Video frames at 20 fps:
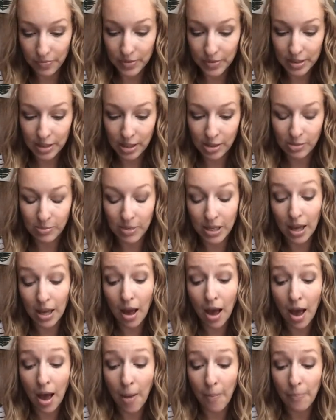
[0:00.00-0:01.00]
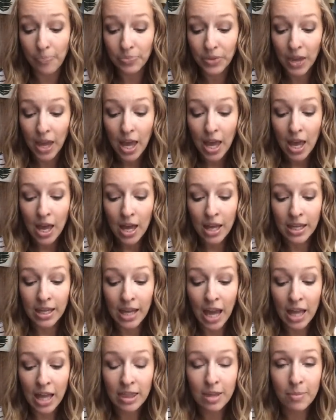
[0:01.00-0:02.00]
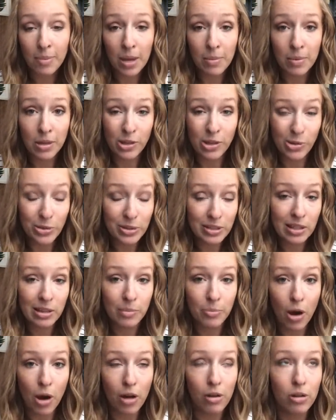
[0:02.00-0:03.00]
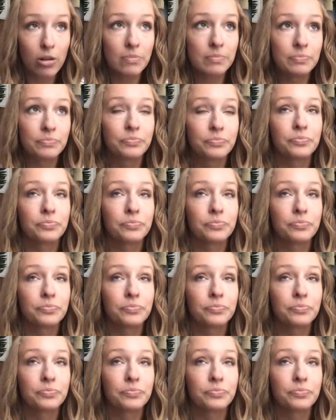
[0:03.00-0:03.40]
Excuse me. Get the baby used to the bottle.